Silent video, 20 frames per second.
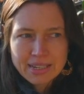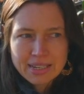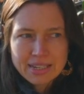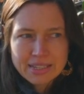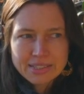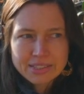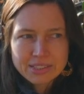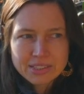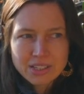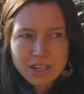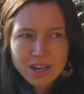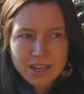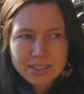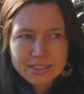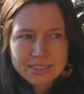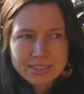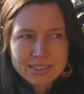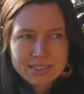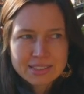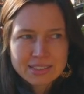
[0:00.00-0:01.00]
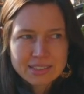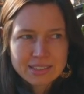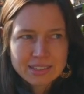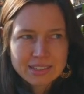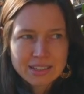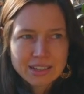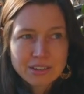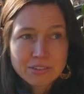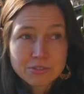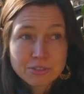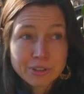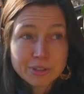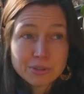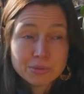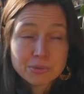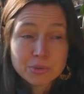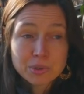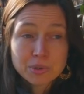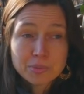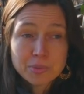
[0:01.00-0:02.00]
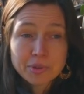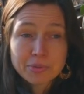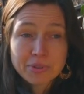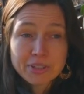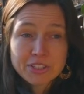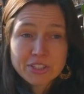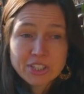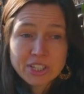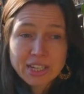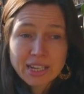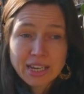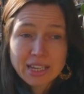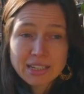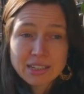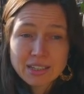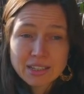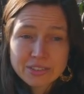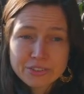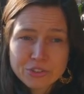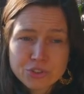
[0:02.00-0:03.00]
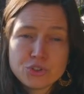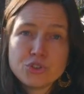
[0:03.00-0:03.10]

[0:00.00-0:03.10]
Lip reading: is not a real woman when she cannot